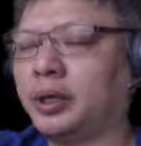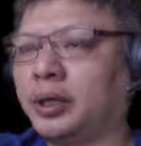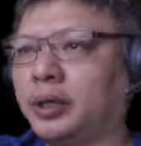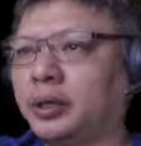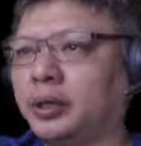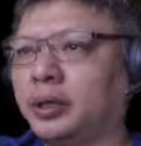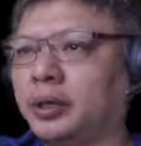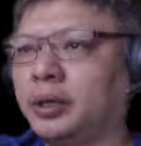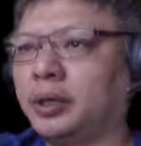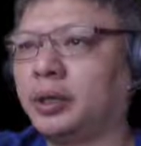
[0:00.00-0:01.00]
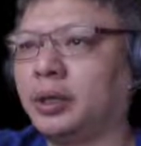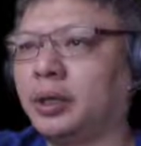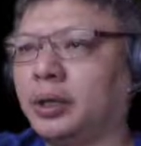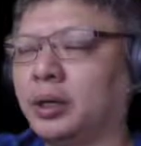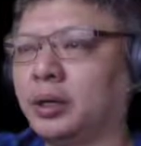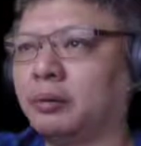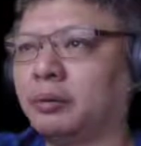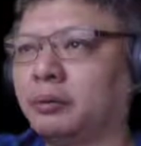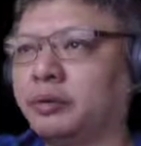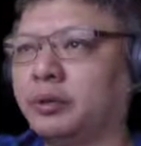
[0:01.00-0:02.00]
and red
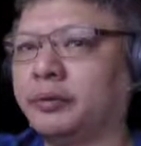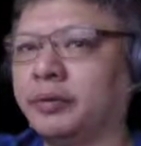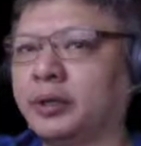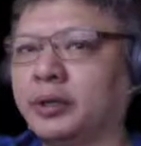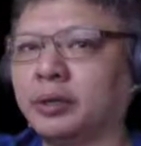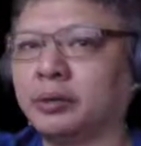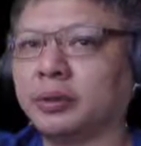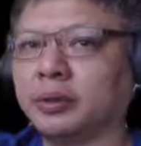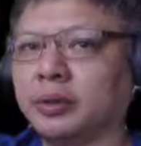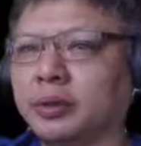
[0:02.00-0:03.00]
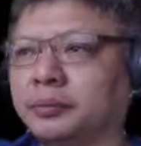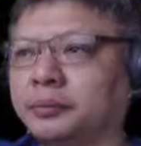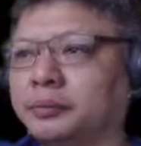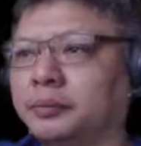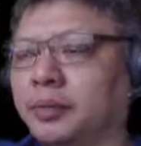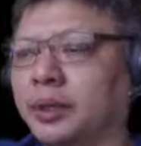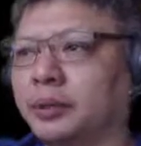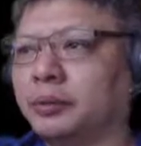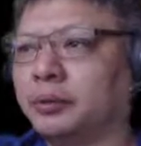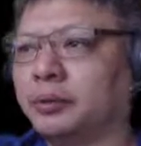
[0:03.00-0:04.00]
would still have an attack going on. But
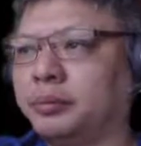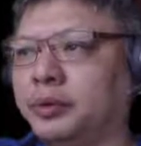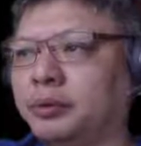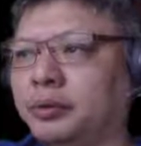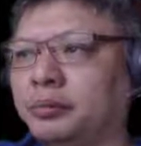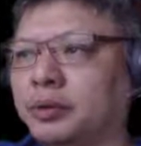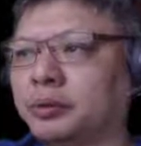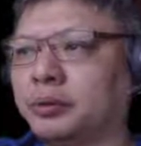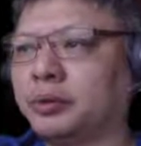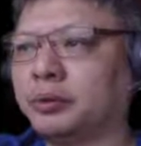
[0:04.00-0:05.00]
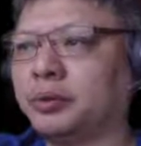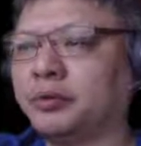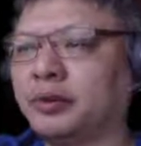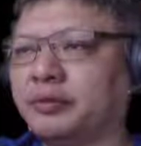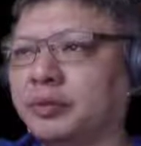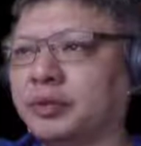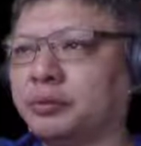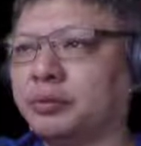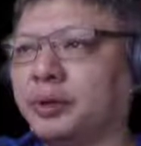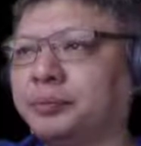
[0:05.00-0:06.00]
with p3 plus 1 or p5
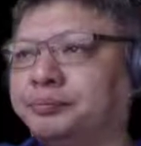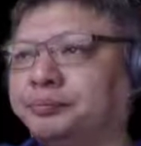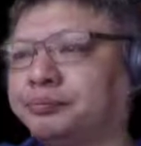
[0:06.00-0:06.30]
plus 1,